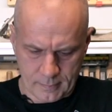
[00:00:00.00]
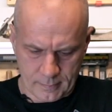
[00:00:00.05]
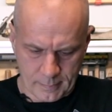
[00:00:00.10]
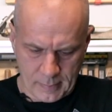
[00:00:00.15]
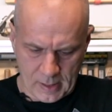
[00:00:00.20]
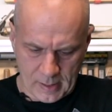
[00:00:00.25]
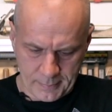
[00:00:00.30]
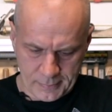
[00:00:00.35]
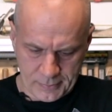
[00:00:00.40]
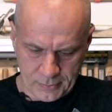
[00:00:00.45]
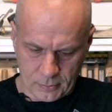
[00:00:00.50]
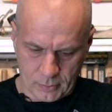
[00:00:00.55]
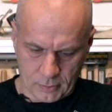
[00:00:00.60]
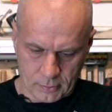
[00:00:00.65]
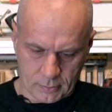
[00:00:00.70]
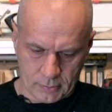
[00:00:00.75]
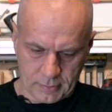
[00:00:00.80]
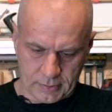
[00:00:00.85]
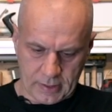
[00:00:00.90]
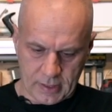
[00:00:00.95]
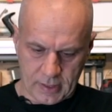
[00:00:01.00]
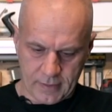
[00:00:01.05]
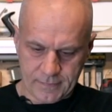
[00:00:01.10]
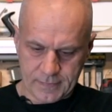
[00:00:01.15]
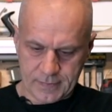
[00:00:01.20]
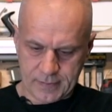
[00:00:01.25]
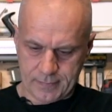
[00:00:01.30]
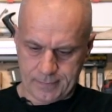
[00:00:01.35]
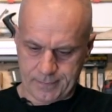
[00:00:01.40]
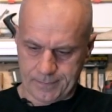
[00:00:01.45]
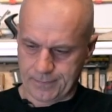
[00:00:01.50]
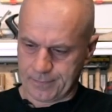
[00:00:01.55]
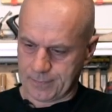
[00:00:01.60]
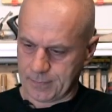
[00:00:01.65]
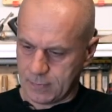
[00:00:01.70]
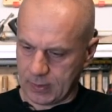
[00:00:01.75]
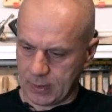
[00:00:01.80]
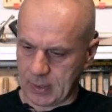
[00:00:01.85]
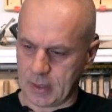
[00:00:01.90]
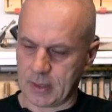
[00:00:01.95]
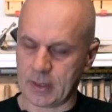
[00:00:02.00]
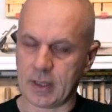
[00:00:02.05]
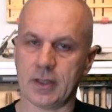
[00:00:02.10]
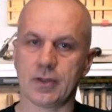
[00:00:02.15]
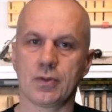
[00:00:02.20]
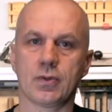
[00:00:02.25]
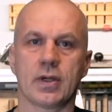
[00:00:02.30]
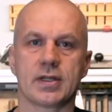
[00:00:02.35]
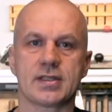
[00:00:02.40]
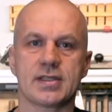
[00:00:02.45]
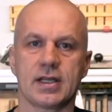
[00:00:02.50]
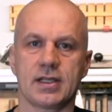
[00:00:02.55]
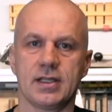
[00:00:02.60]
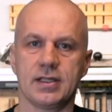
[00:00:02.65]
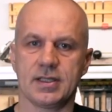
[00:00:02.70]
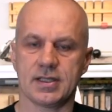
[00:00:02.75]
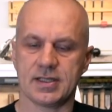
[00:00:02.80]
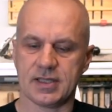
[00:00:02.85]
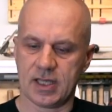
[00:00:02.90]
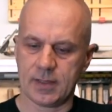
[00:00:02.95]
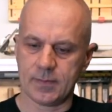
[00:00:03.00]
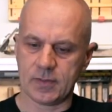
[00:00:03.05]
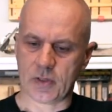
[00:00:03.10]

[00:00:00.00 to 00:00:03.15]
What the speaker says: bumps or concaves, and I do exactly the same.